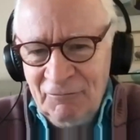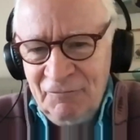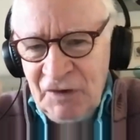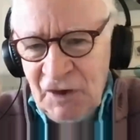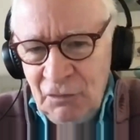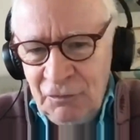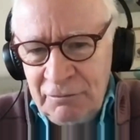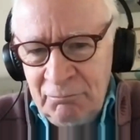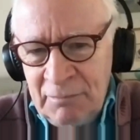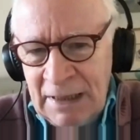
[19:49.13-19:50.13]

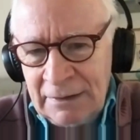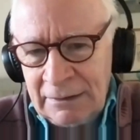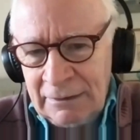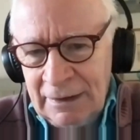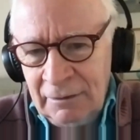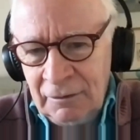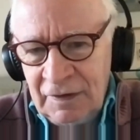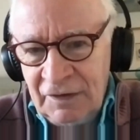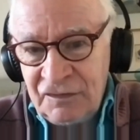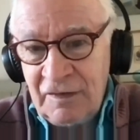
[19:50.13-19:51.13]
viewed mental
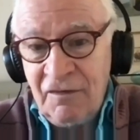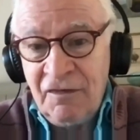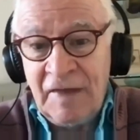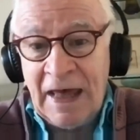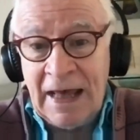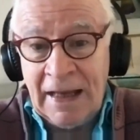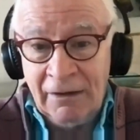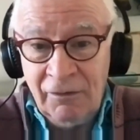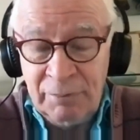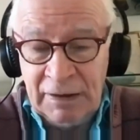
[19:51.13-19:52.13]
illness then?
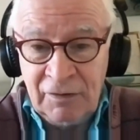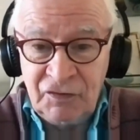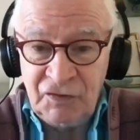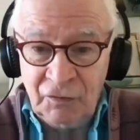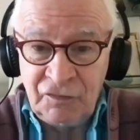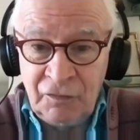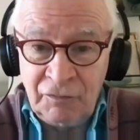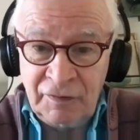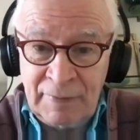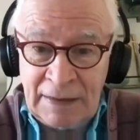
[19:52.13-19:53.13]
Yes. Because you're
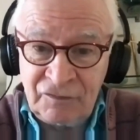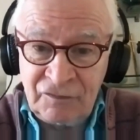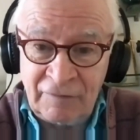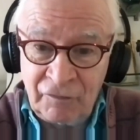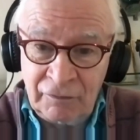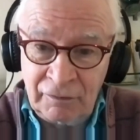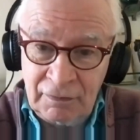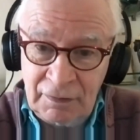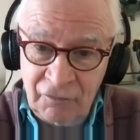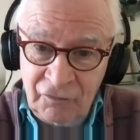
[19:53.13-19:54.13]
talking about
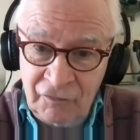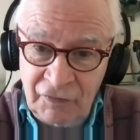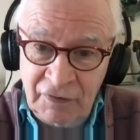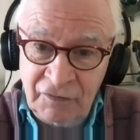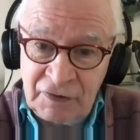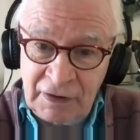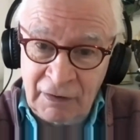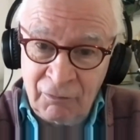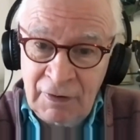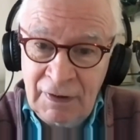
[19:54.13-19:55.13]
several hundred years
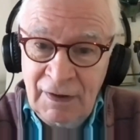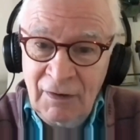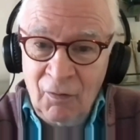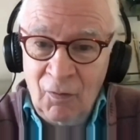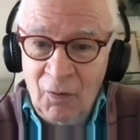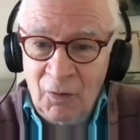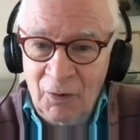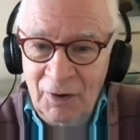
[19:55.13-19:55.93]
ago, or